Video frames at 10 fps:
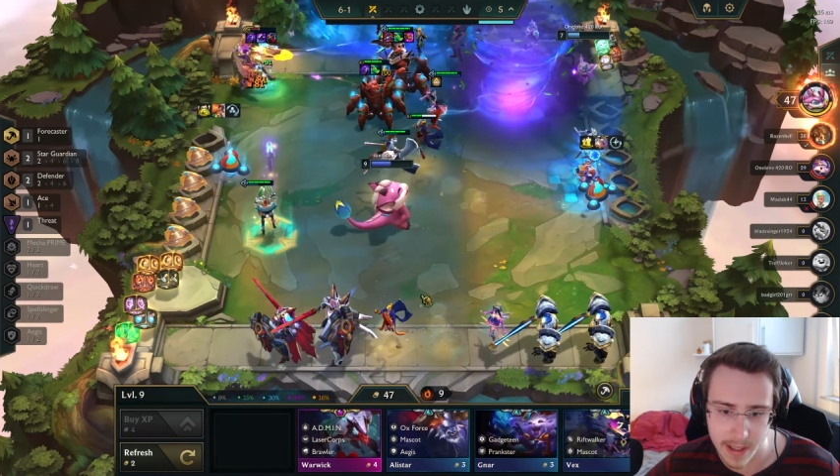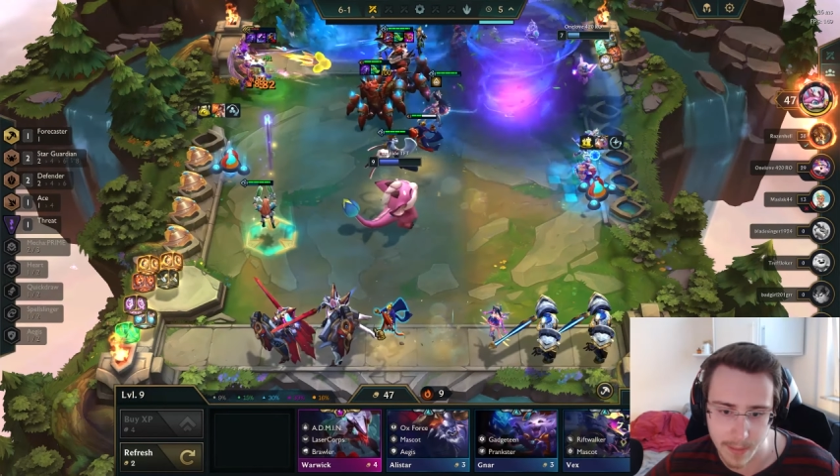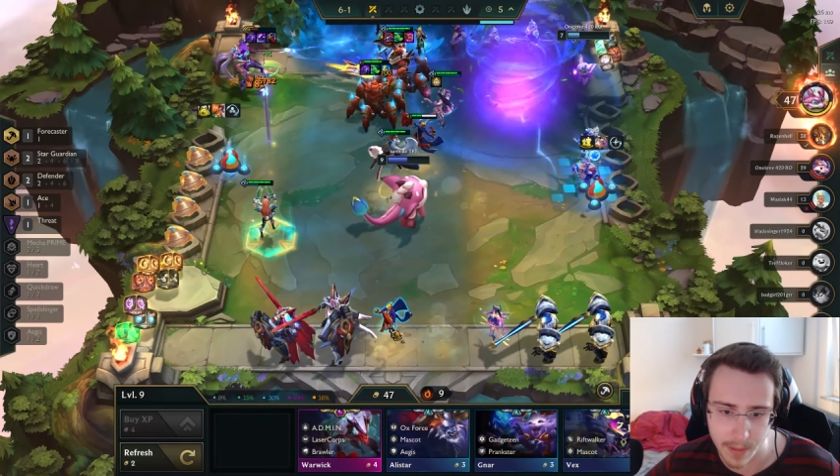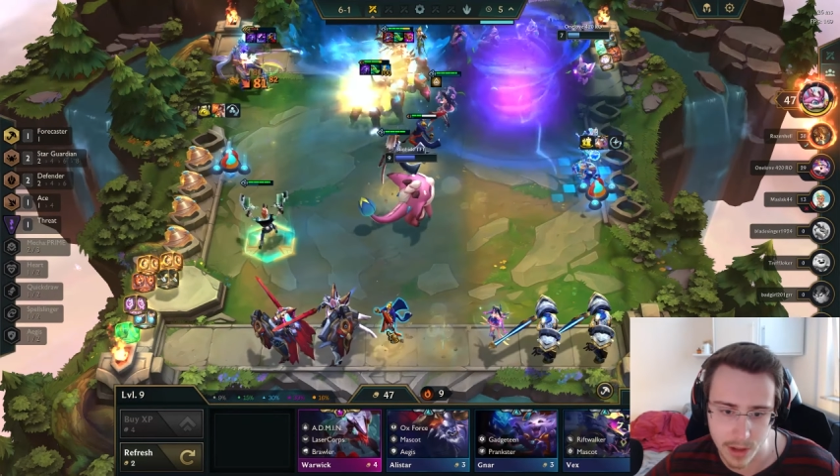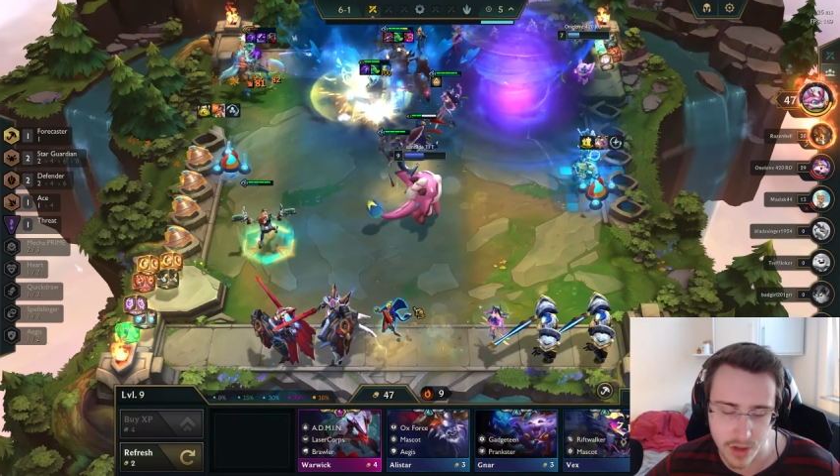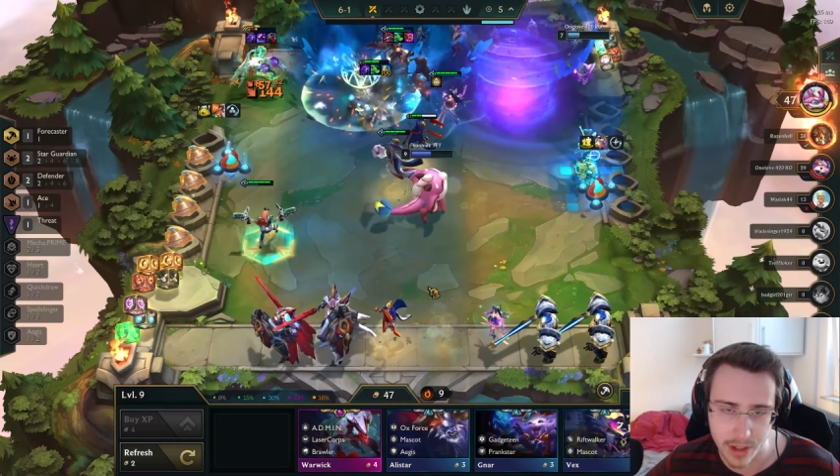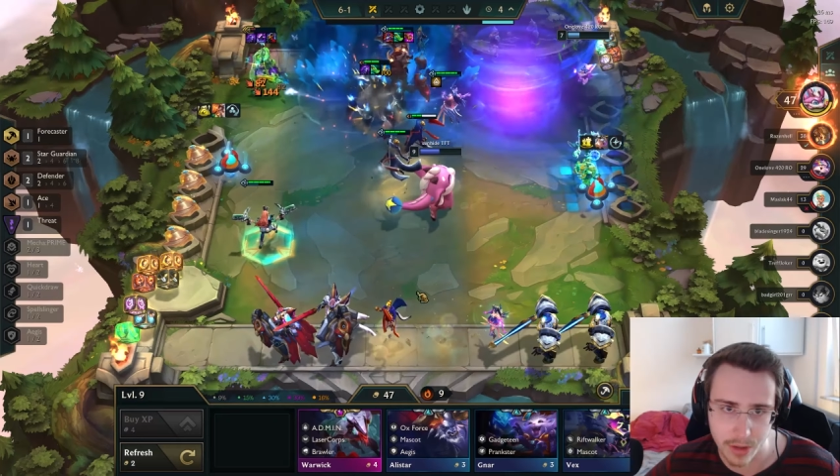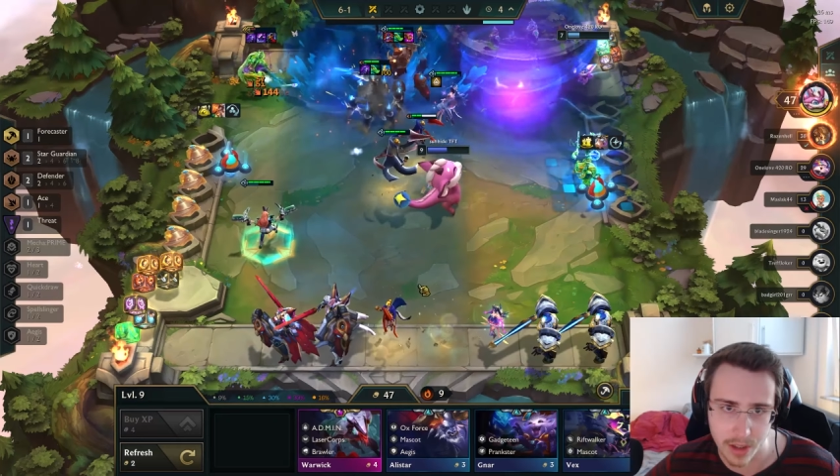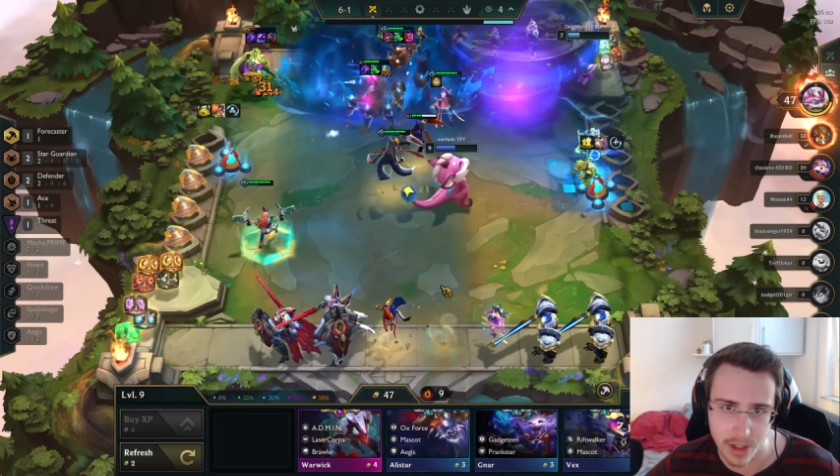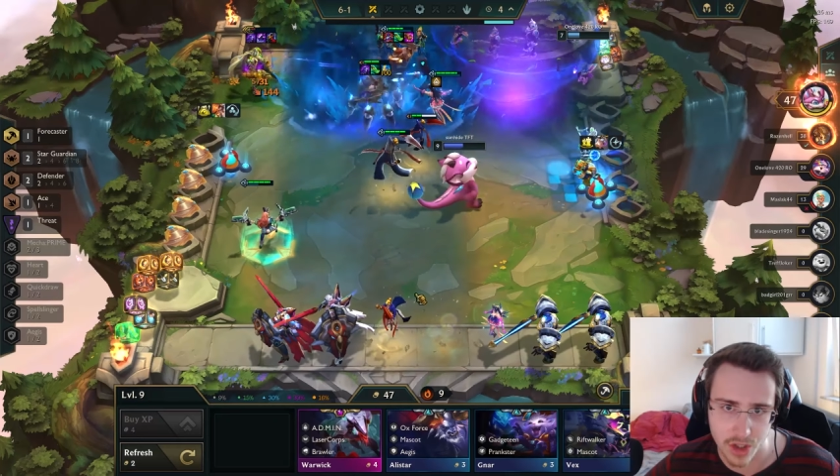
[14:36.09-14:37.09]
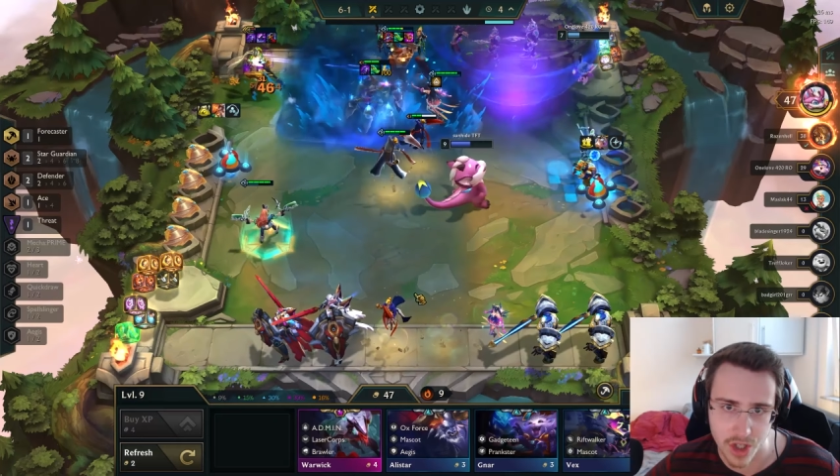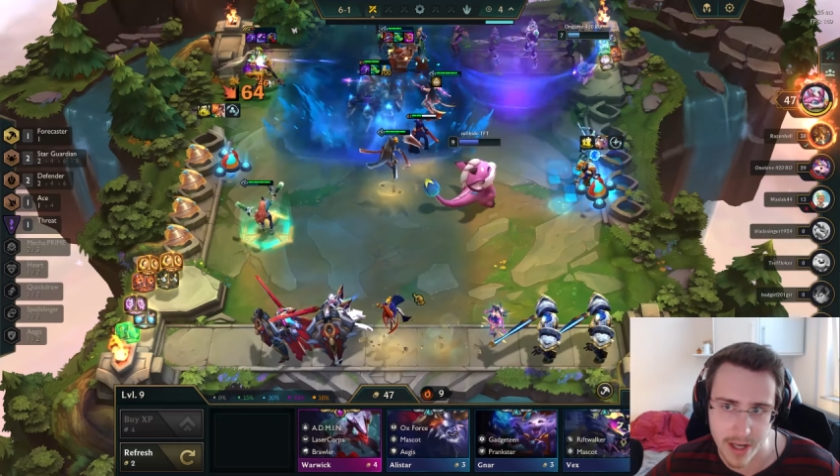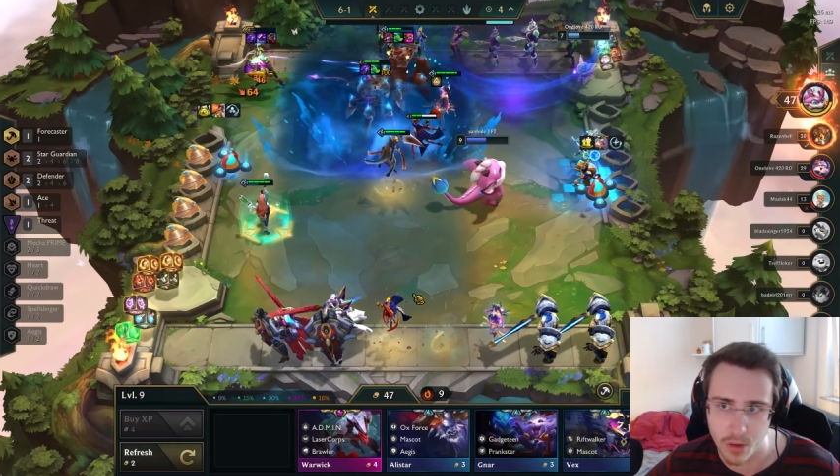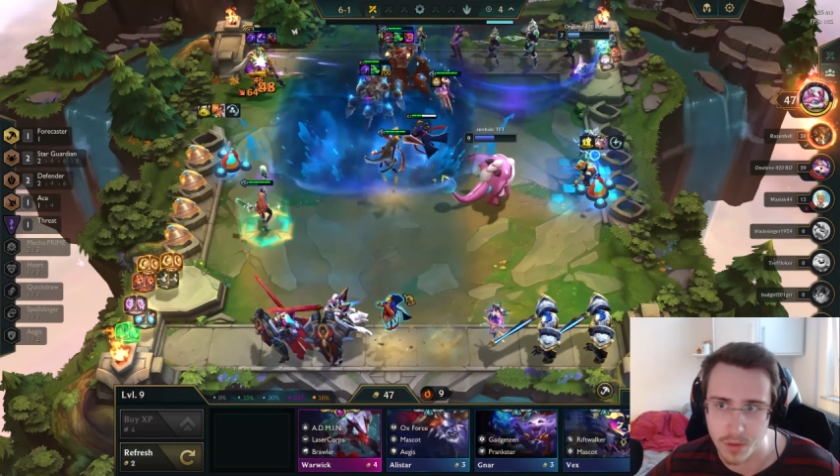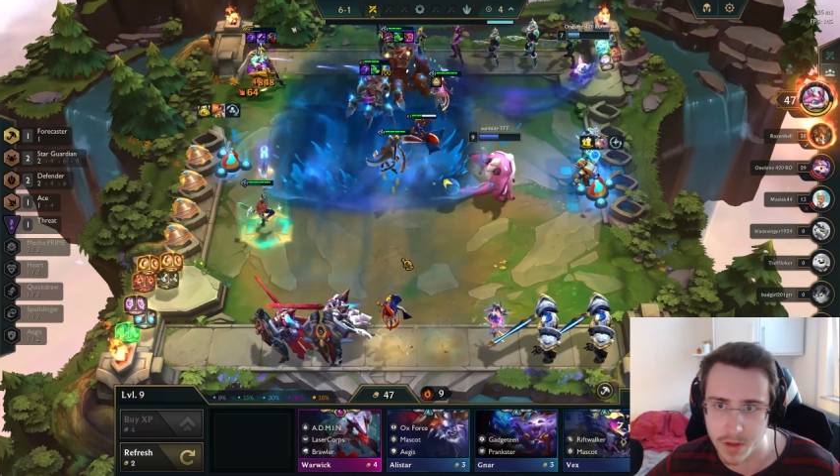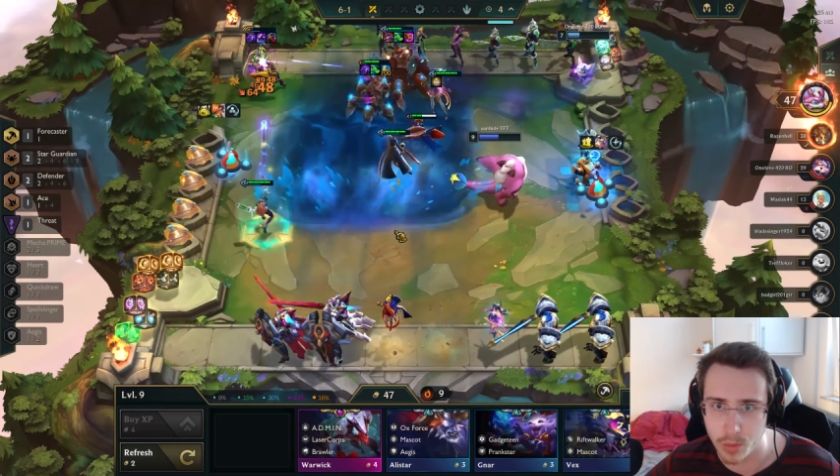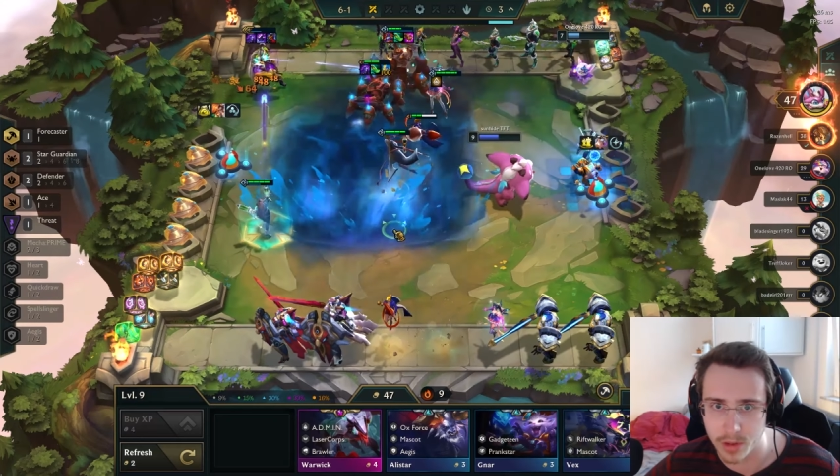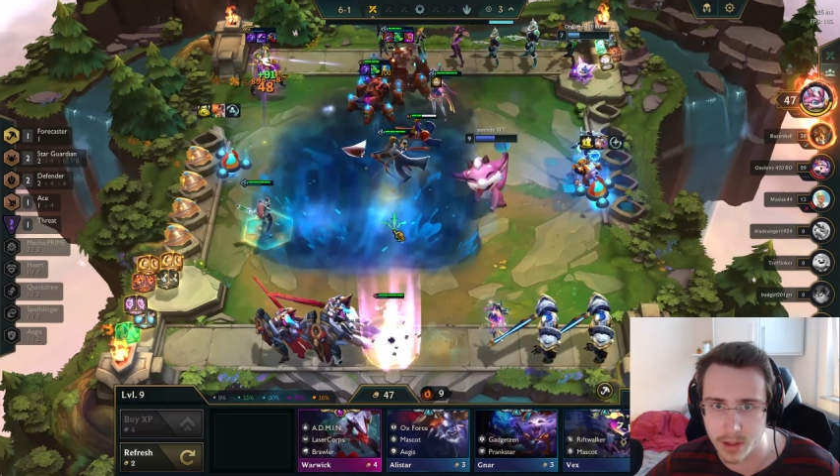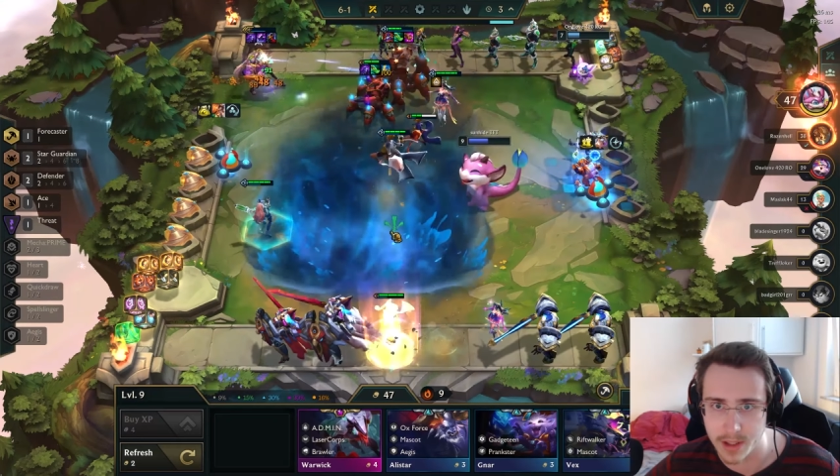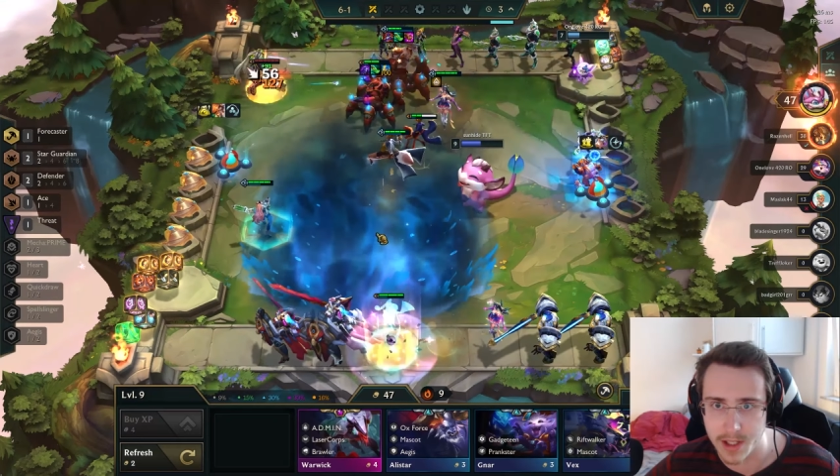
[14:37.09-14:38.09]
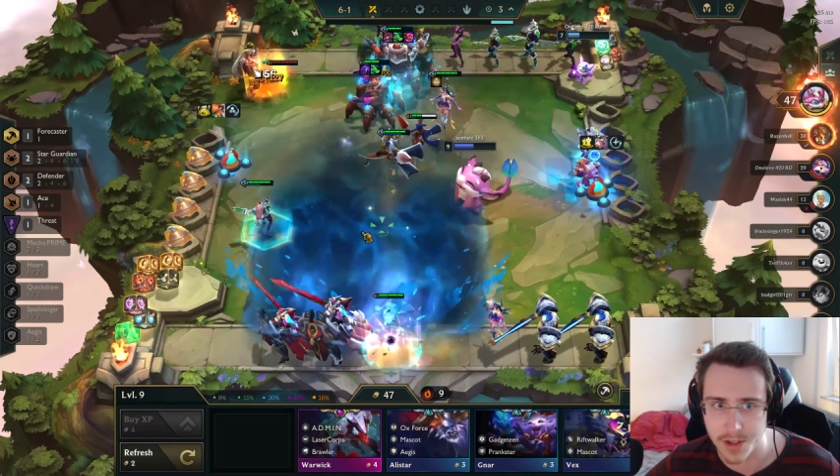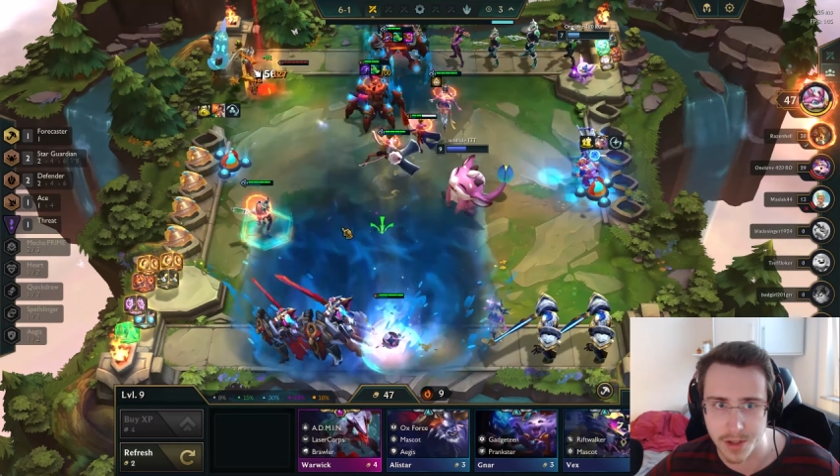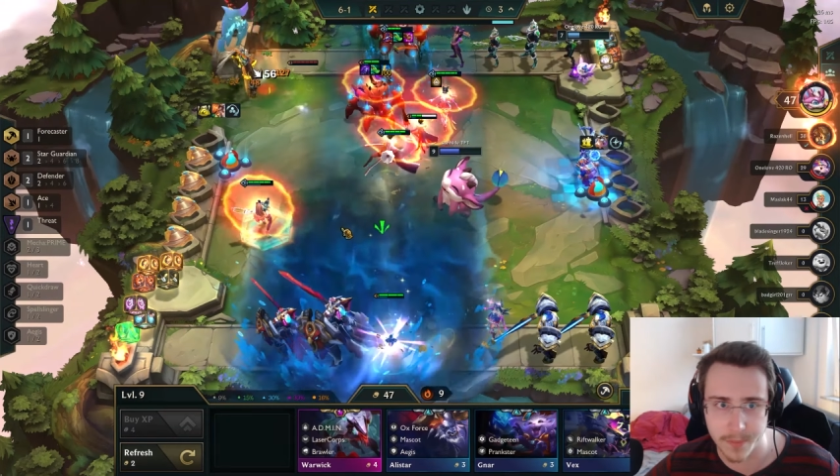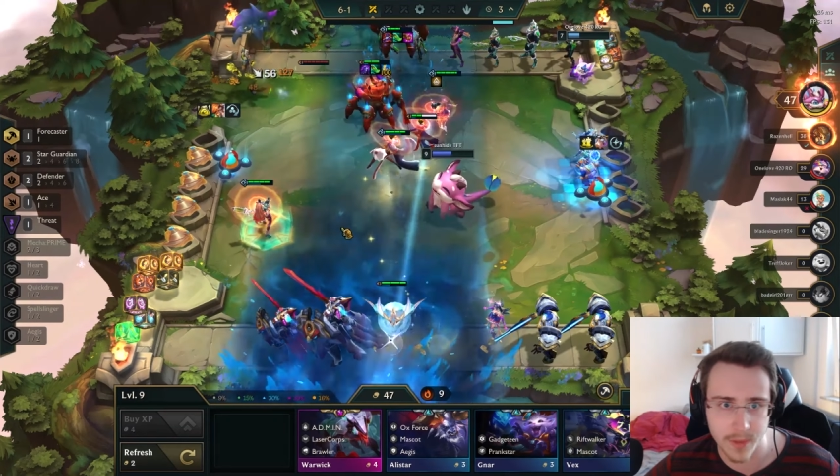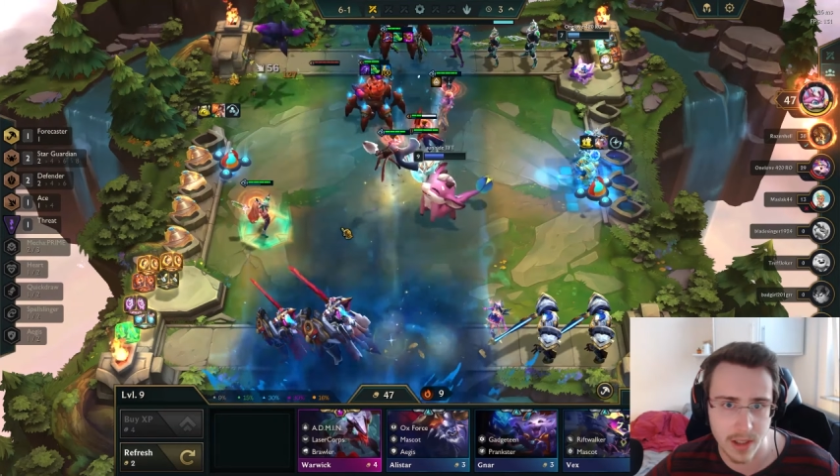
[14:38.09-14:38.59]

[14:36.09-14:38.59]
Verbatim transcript: I'm gonna try to hit a Jan over a Mordecai stream.